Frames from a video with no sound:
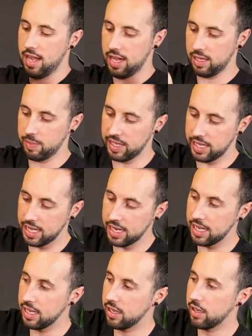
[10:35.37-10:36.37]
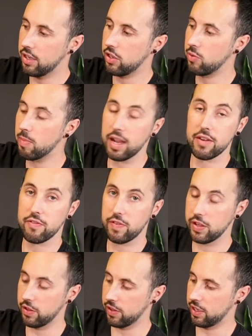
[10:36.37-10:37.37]
At the beginning, you might
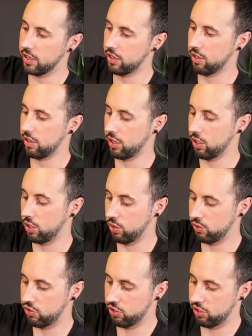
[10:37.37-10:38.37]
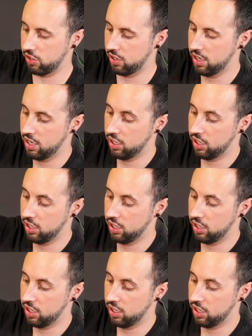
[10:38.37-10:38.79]
feel that your enclosure